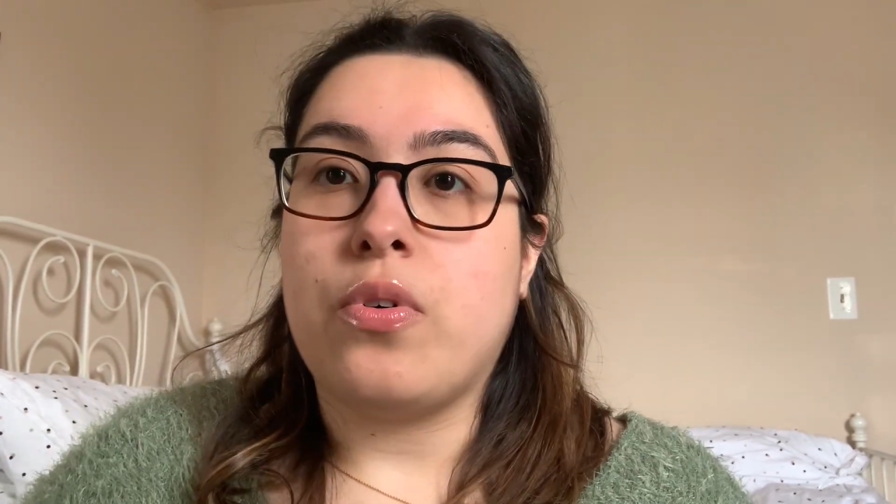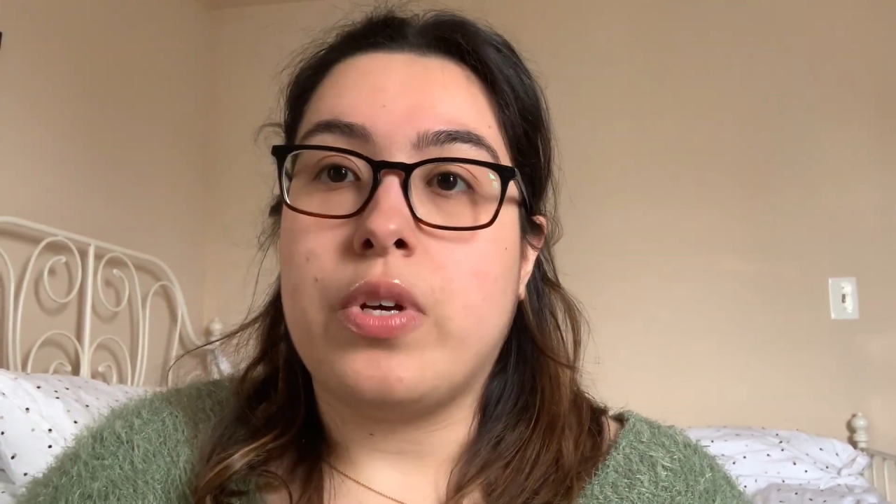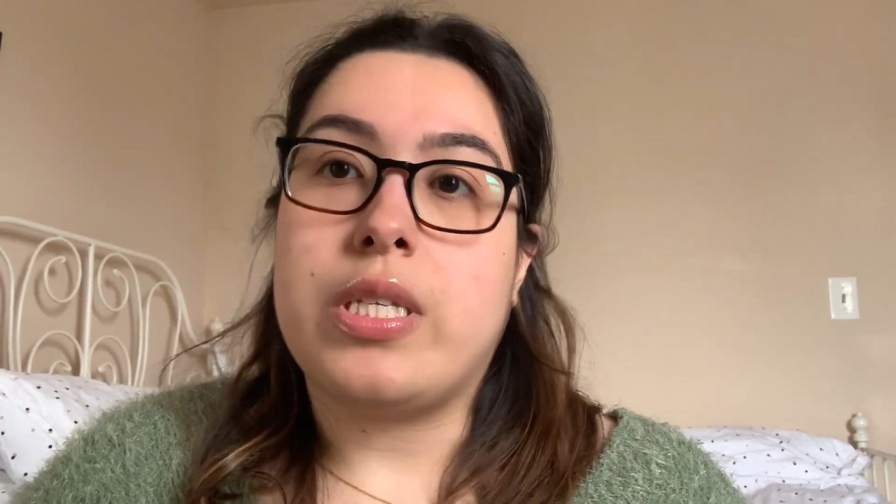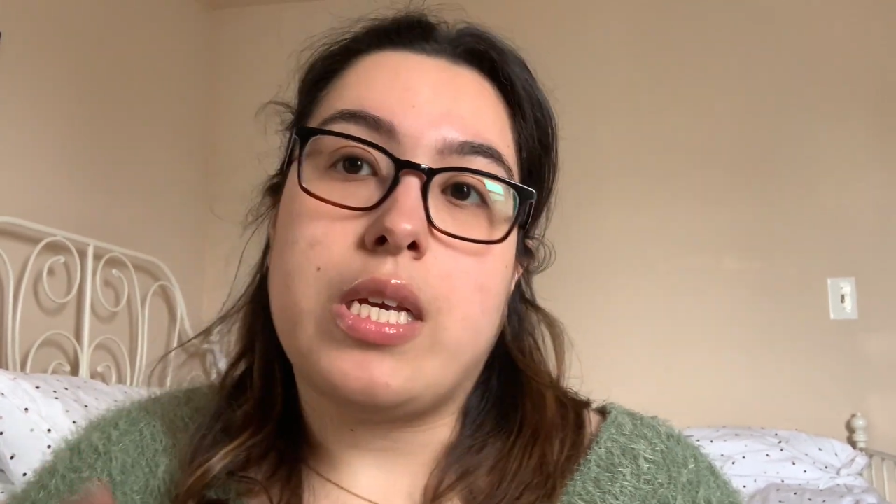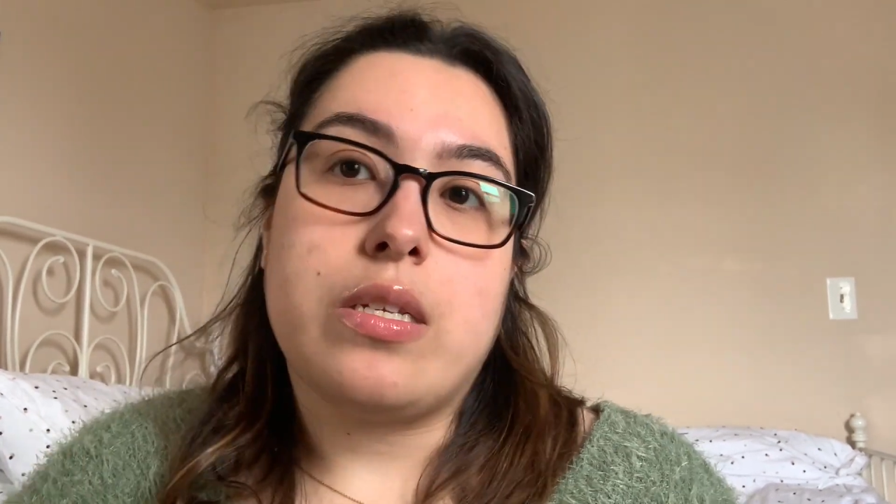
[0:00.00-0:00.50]

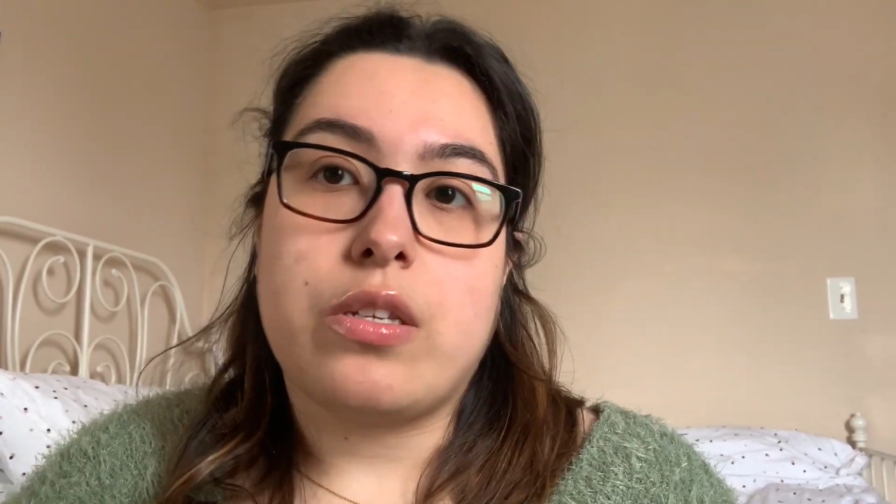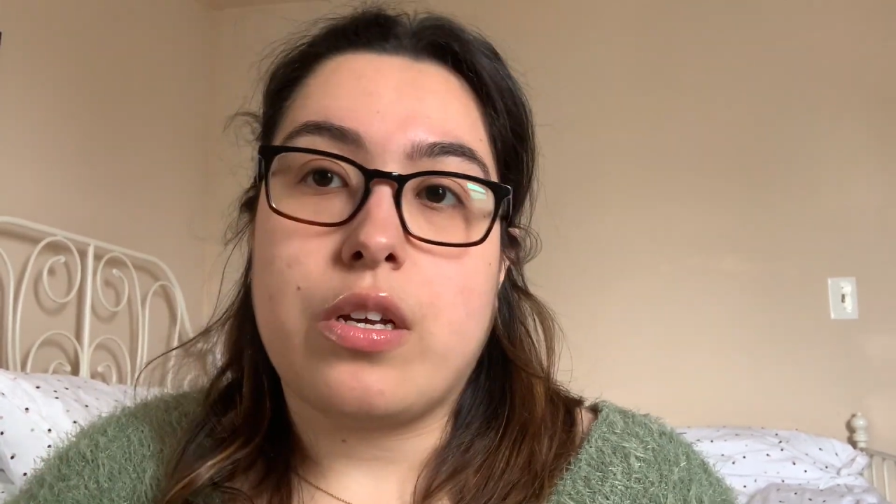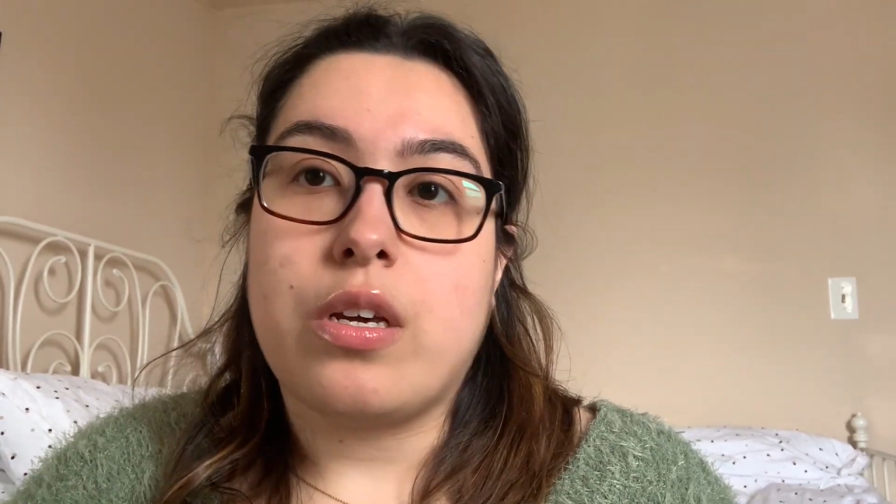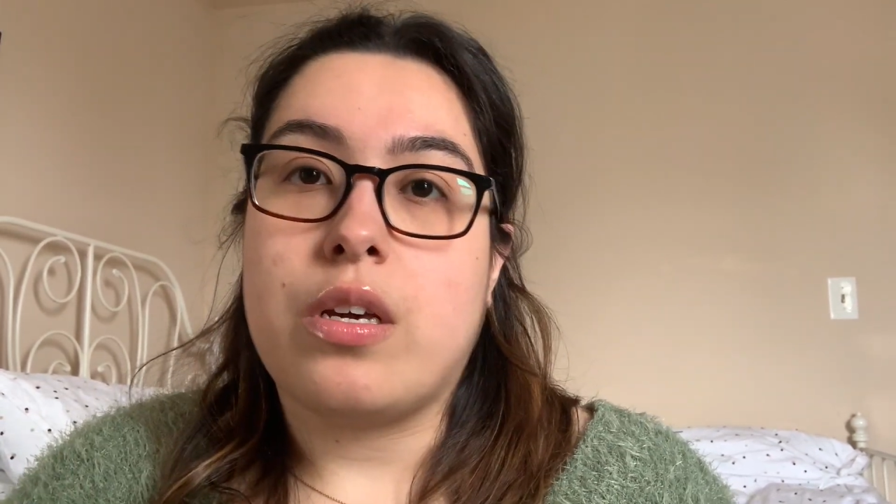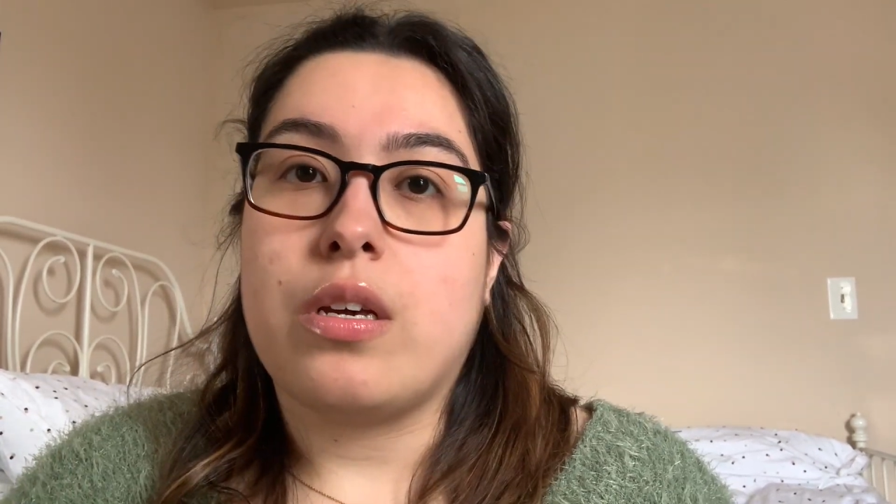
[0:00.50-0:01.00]
It's
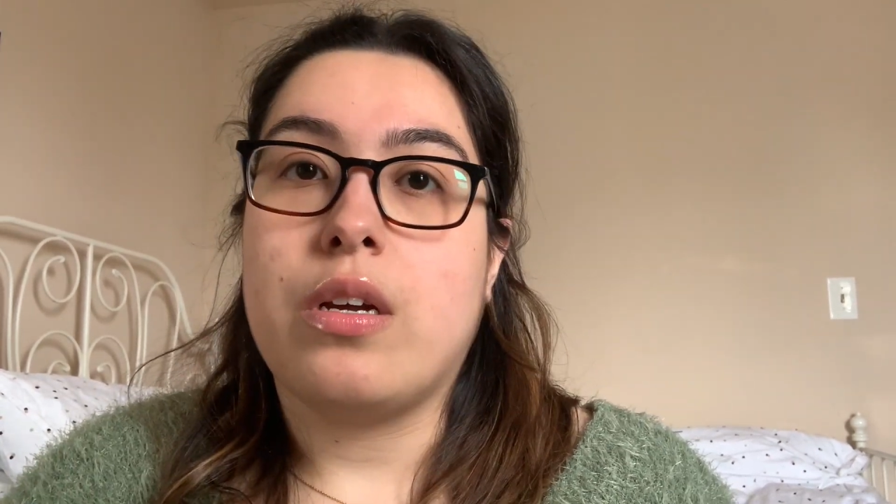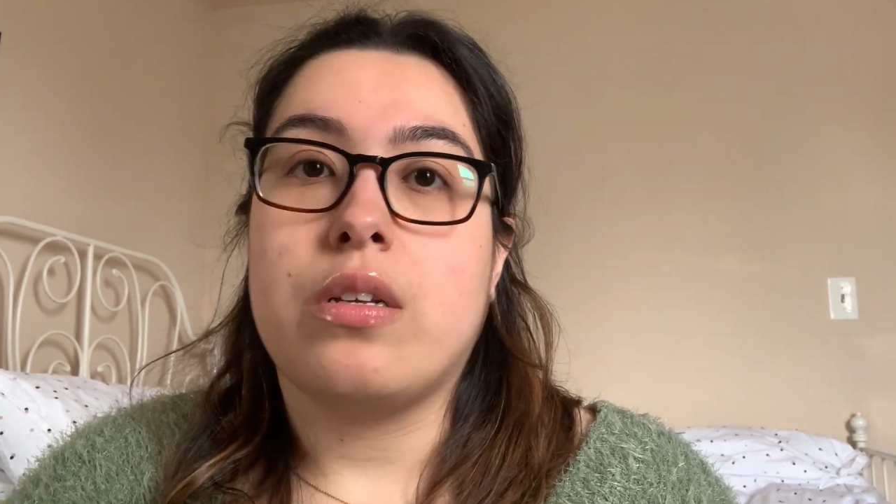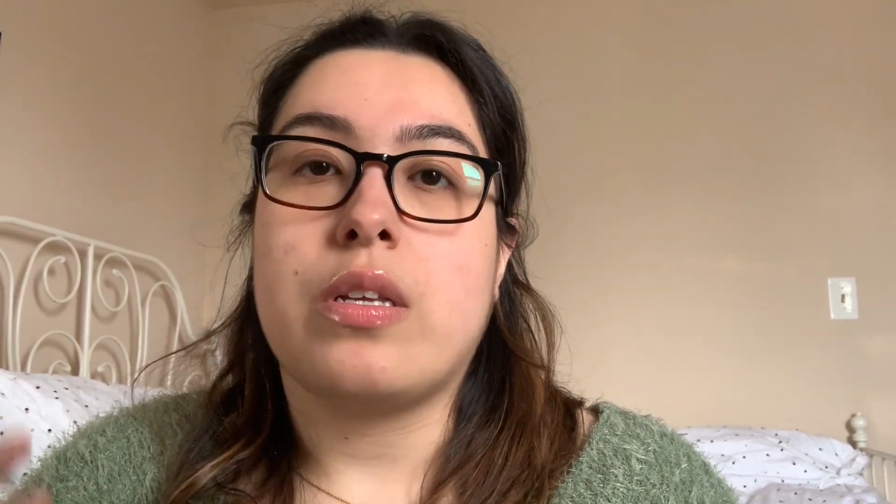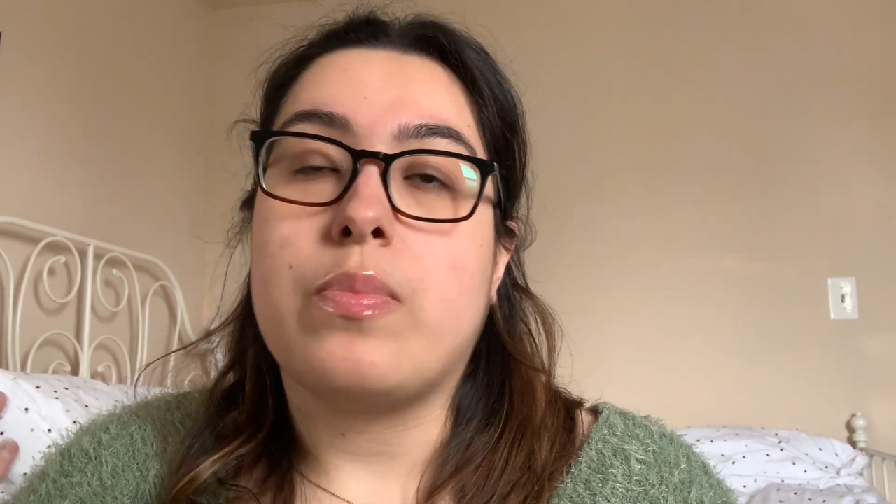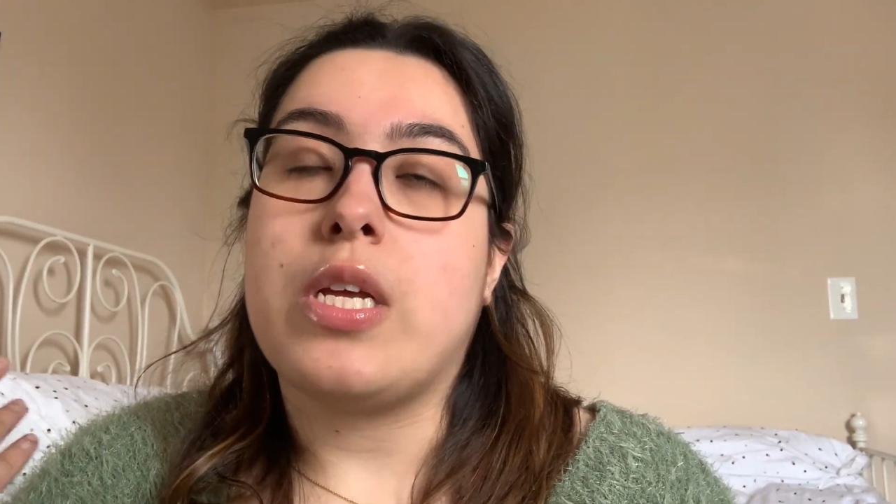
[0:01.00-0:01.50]
Easter,
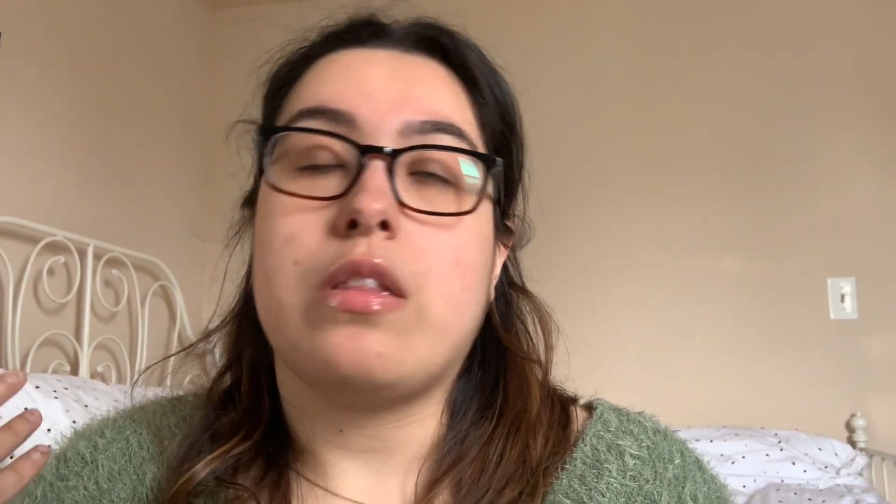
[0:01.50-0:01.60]
something